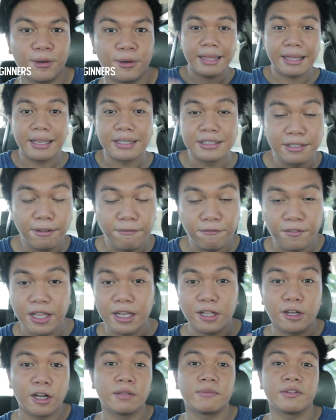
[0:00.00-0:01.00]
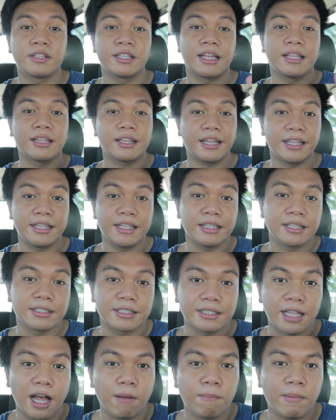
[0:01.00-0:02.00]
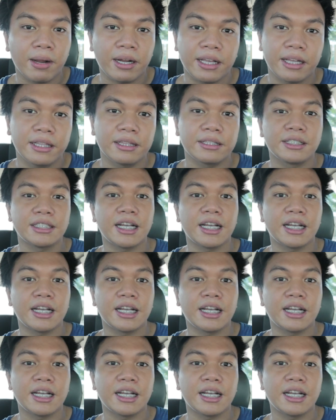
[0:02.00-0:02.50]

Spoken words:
Then as you feel confident trading the stock market,